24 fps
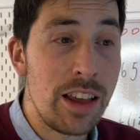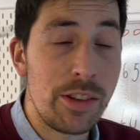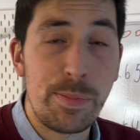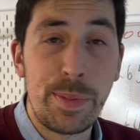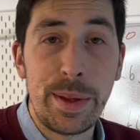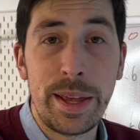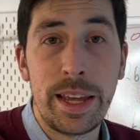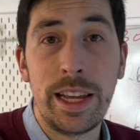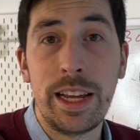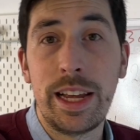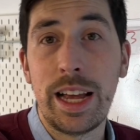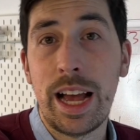
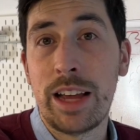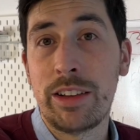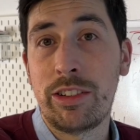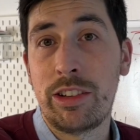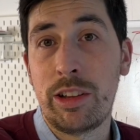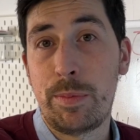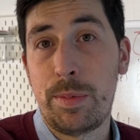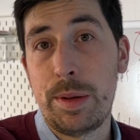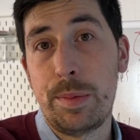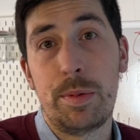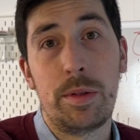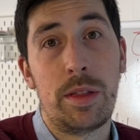big as the
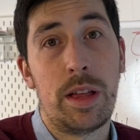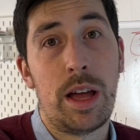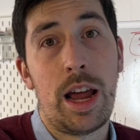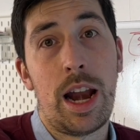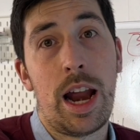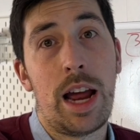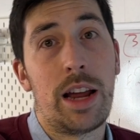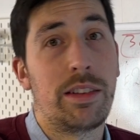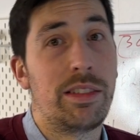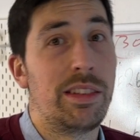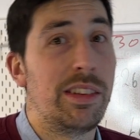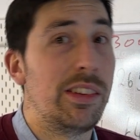people that
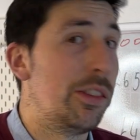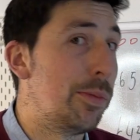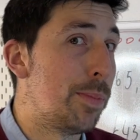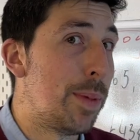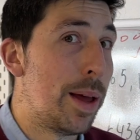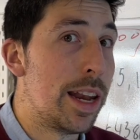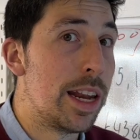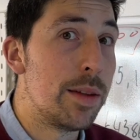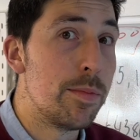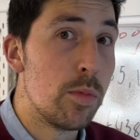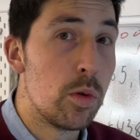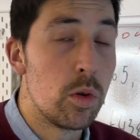are actually
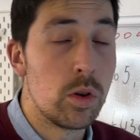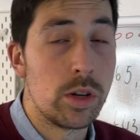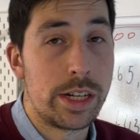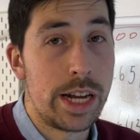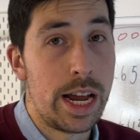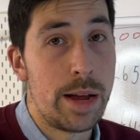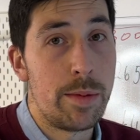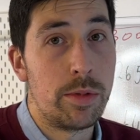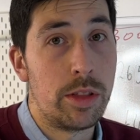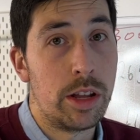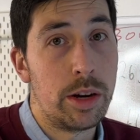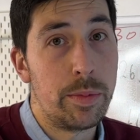spending more
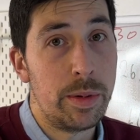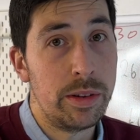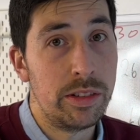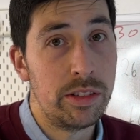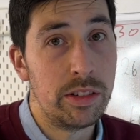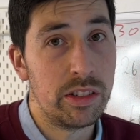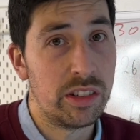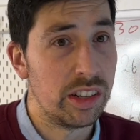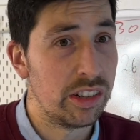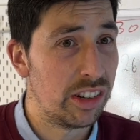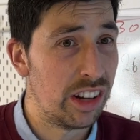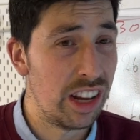time on their
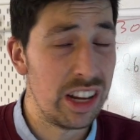businesses.